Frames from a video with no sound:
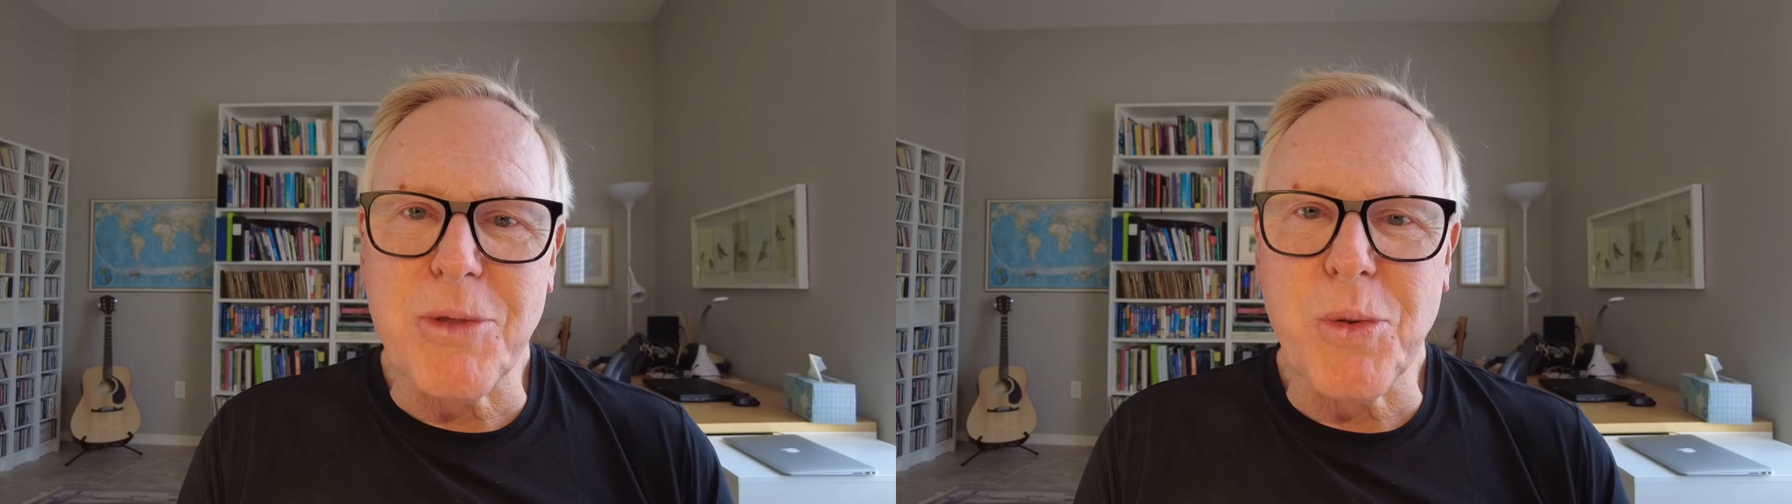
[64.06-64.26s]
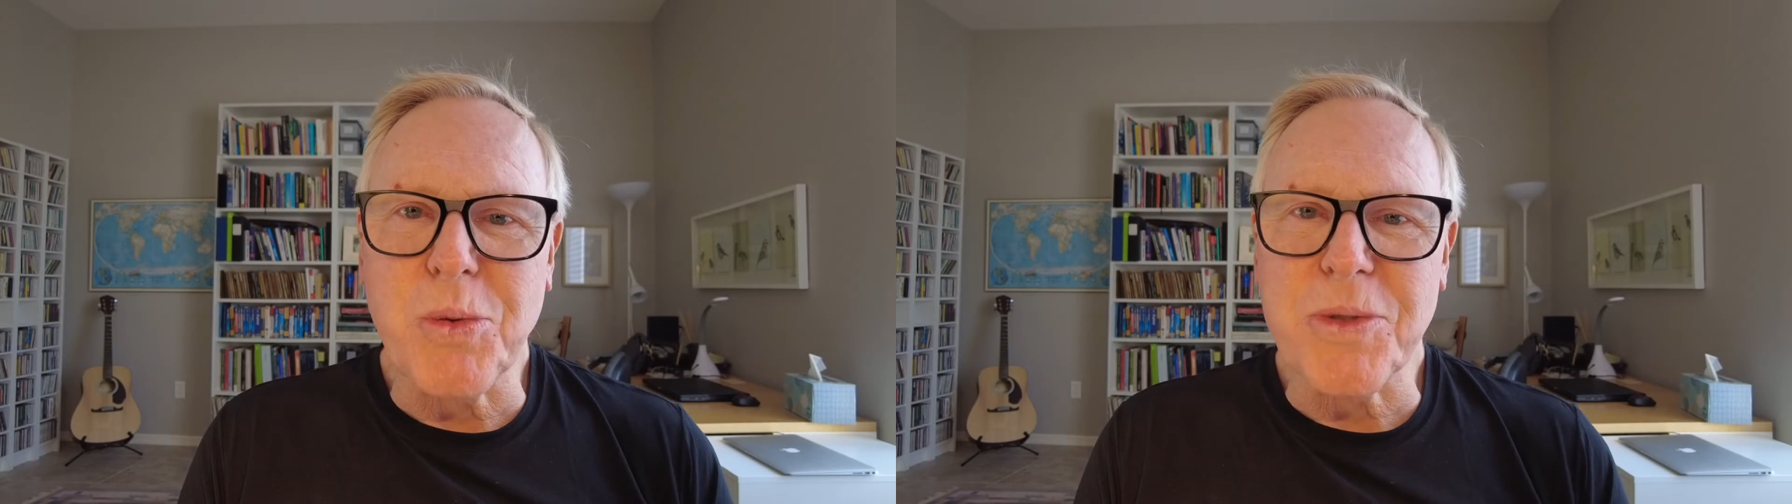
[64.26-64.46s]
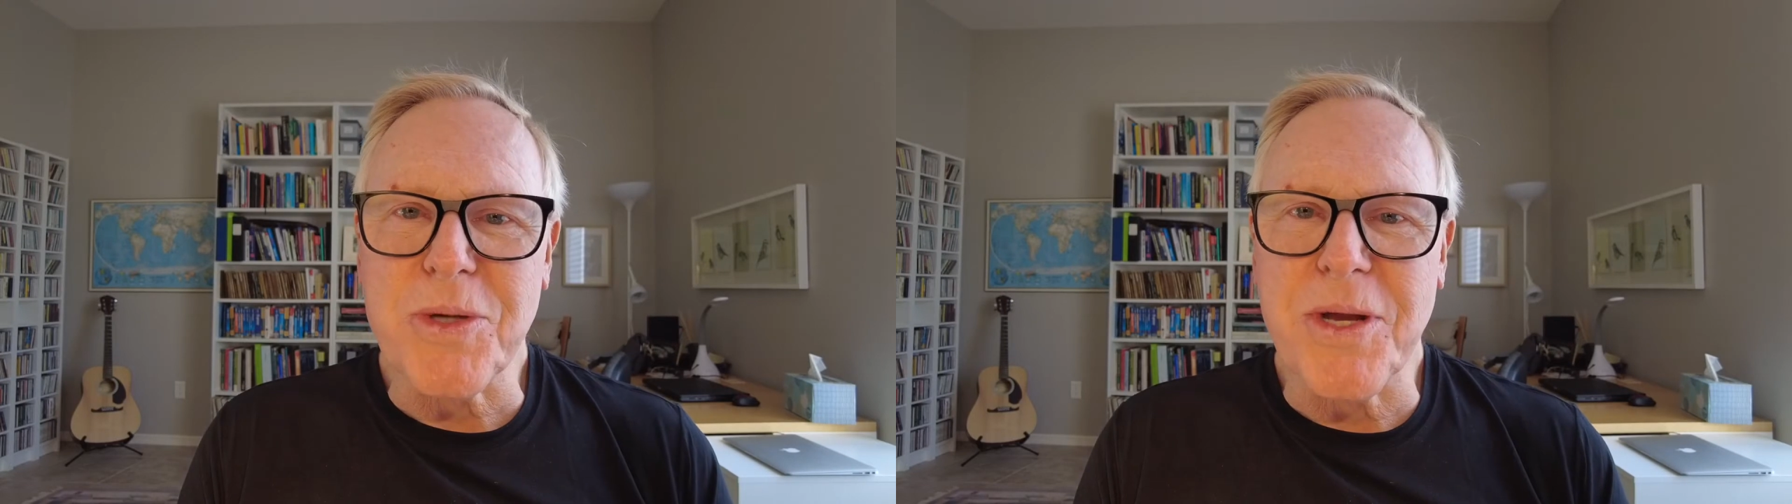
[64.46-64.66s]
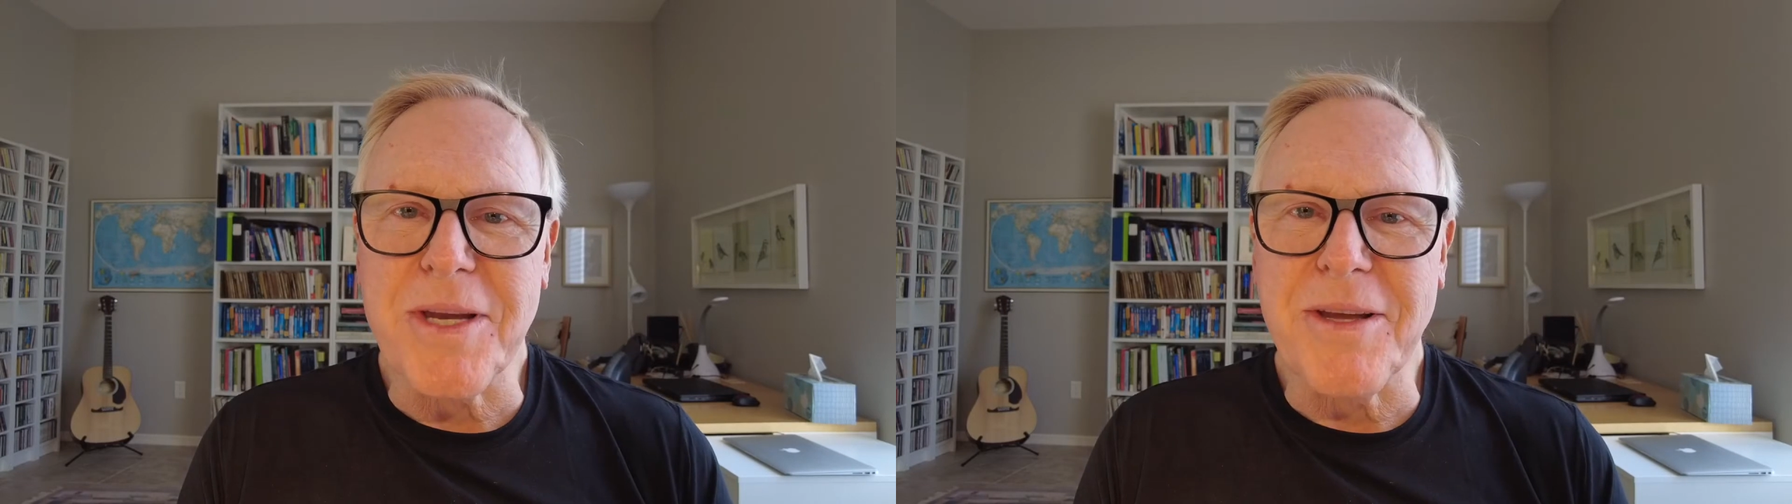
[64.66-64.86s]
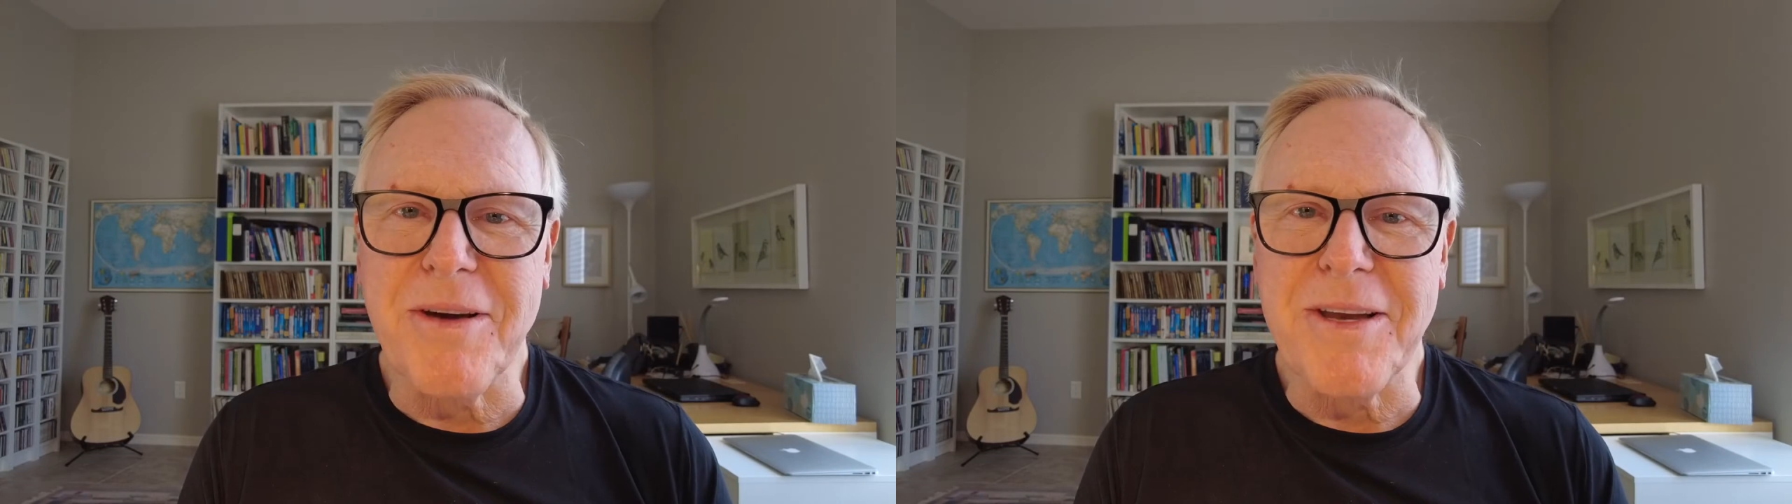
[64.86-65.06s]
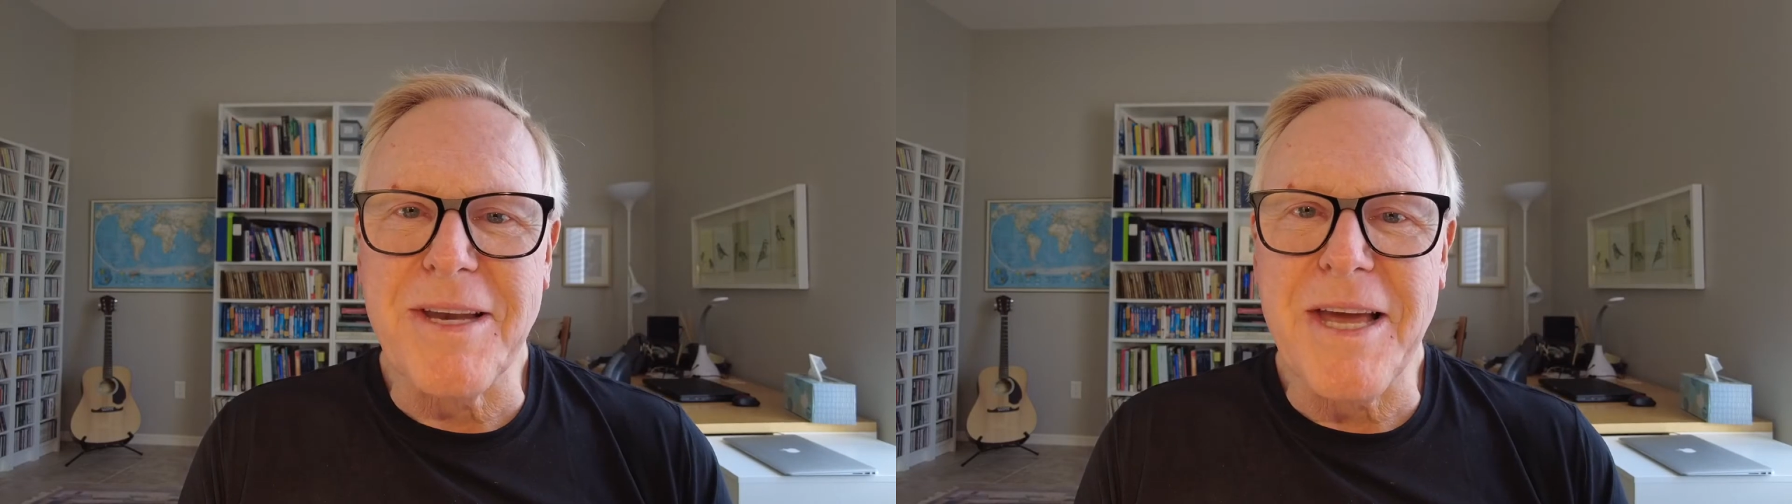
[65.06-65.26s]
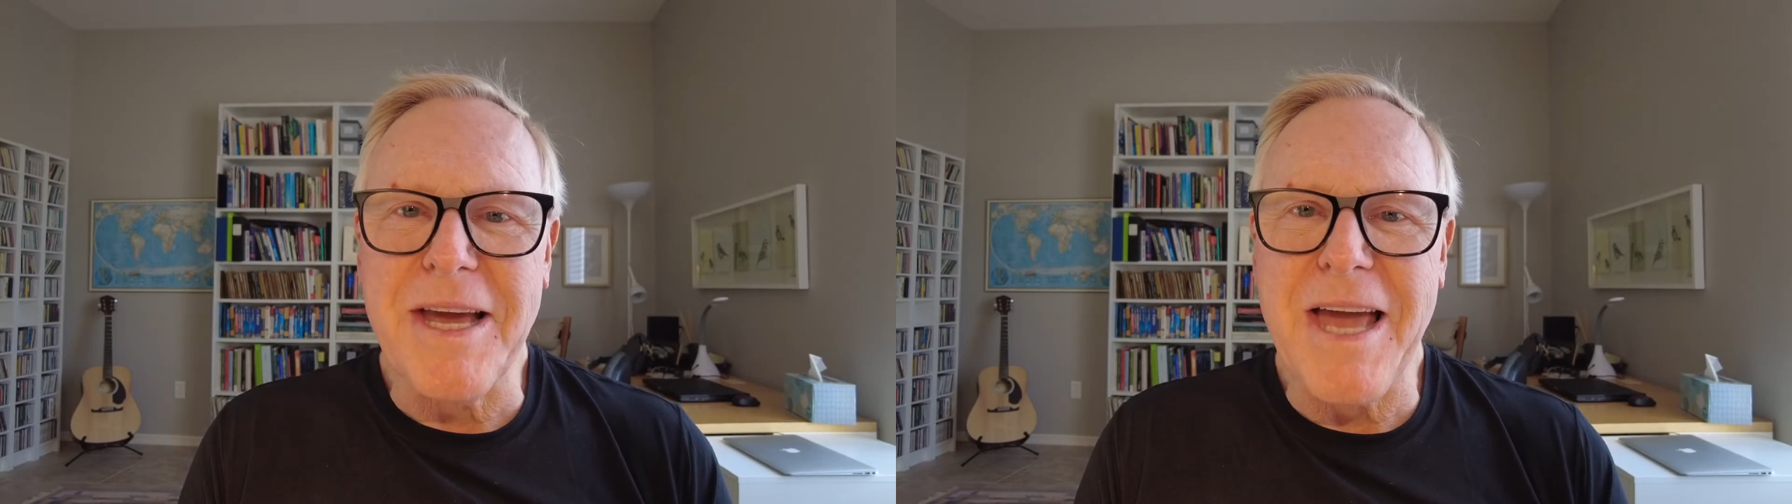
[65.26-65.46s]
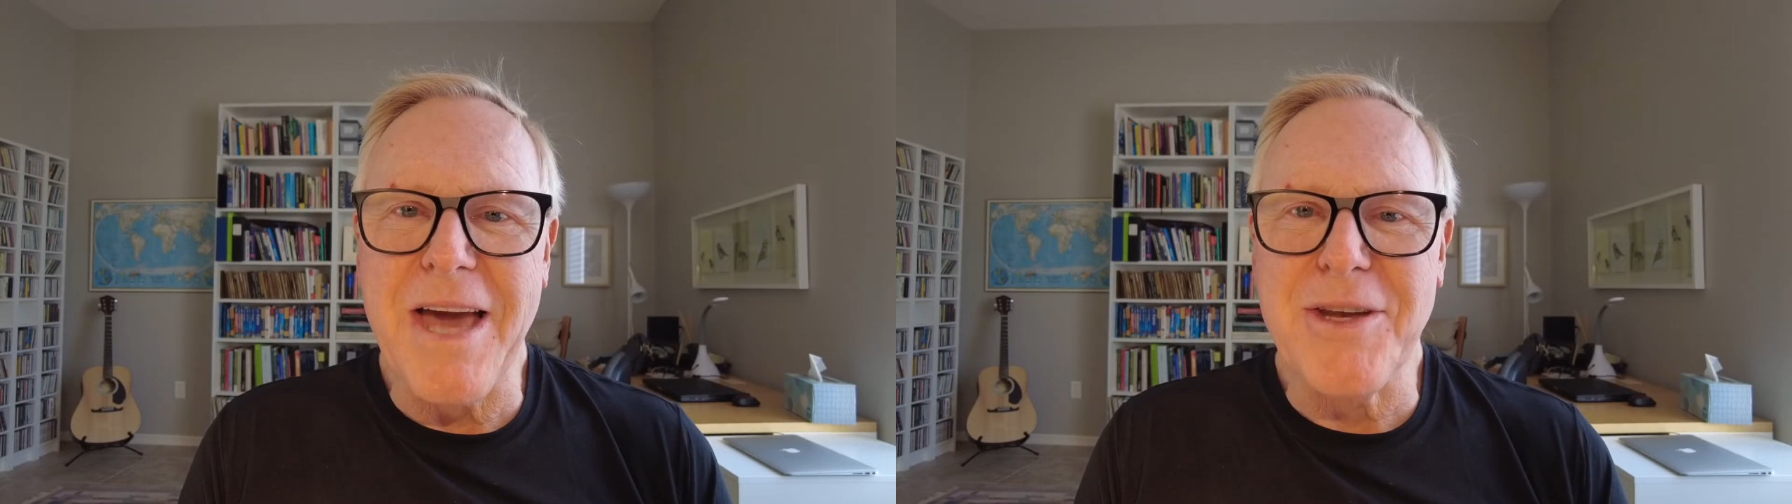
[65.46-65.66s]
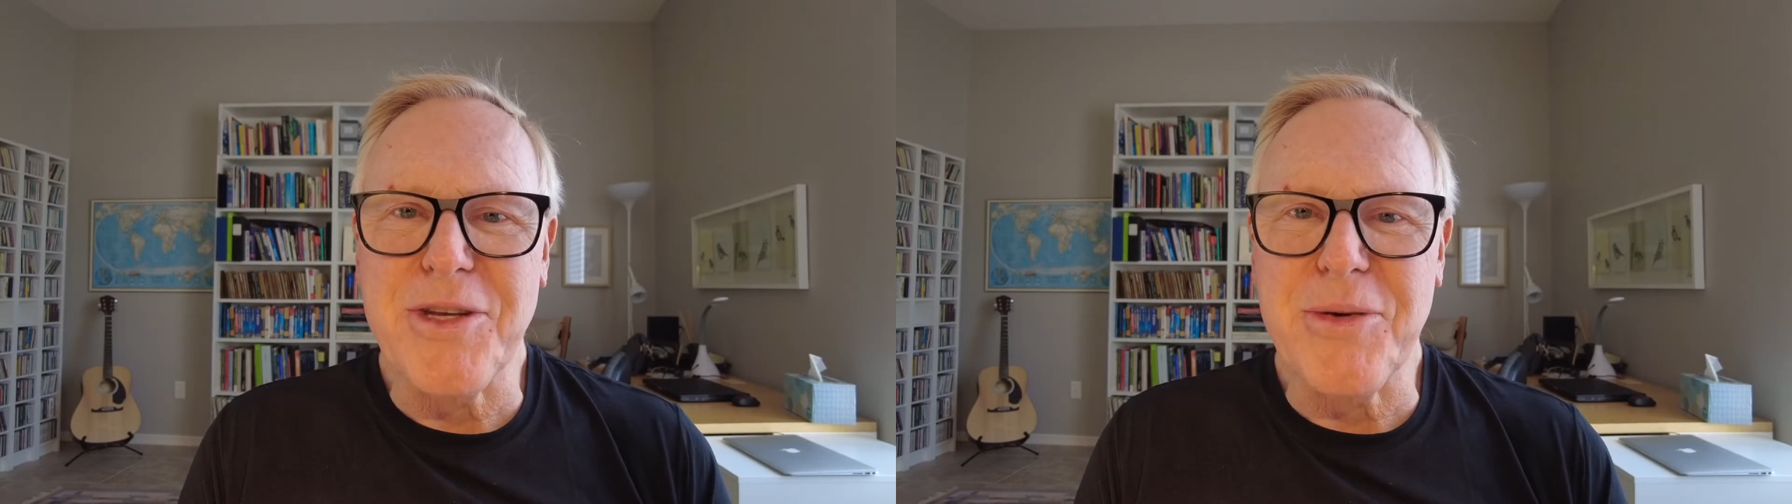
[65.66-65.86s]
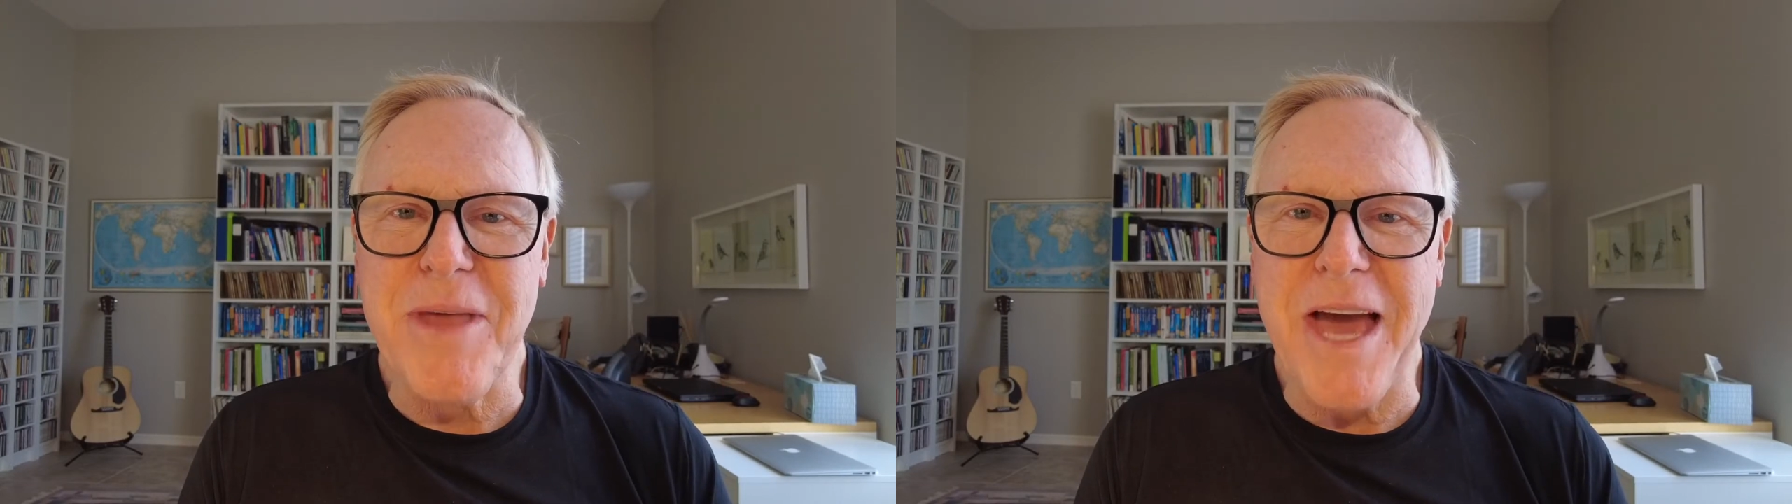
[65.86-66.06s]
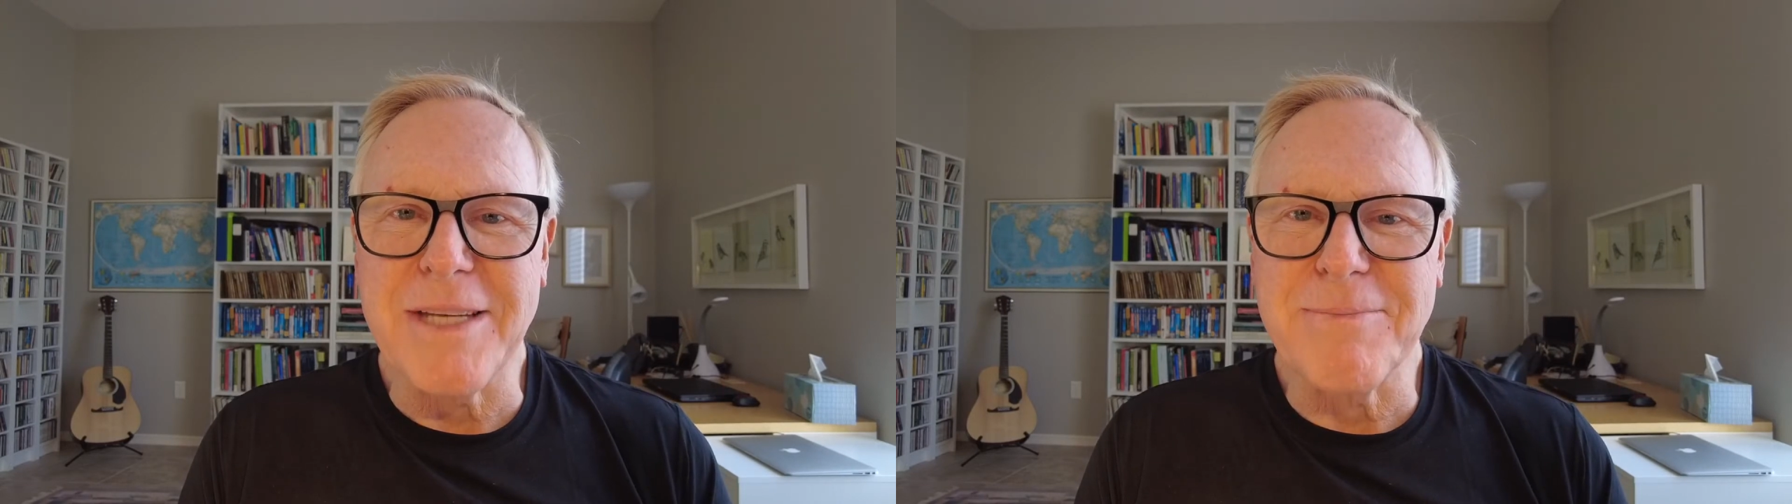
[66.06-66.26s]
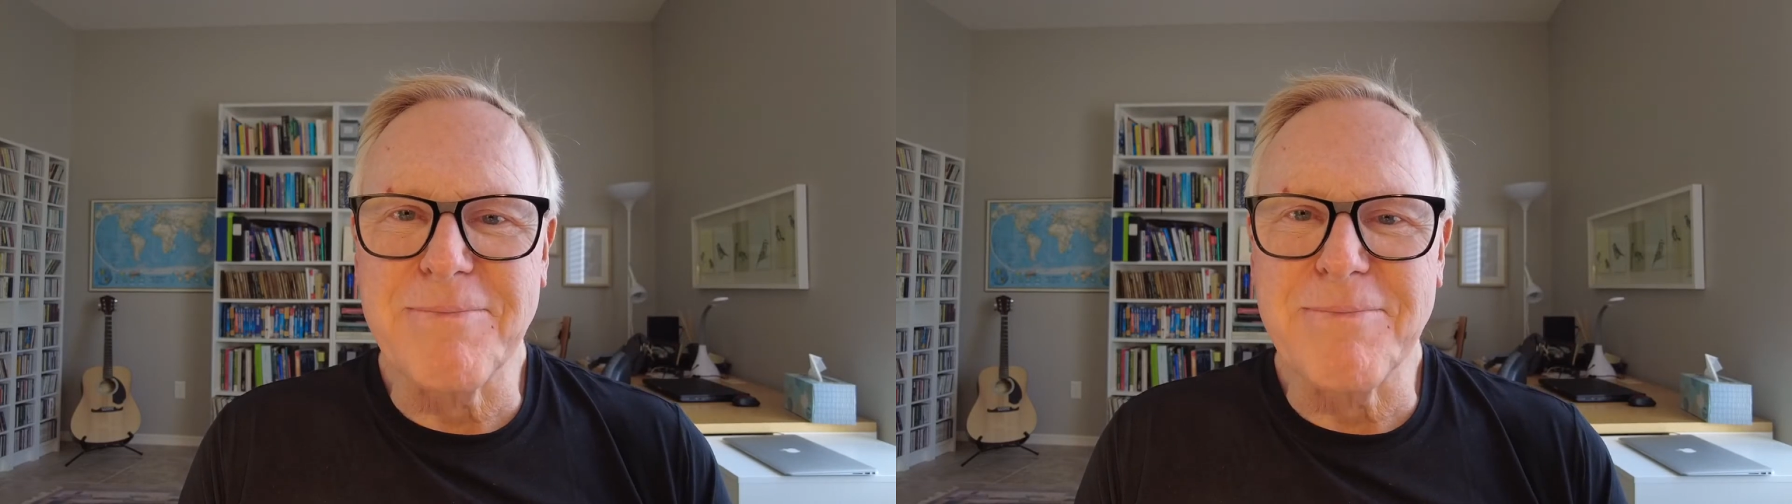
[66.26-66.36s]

tools on how to do that.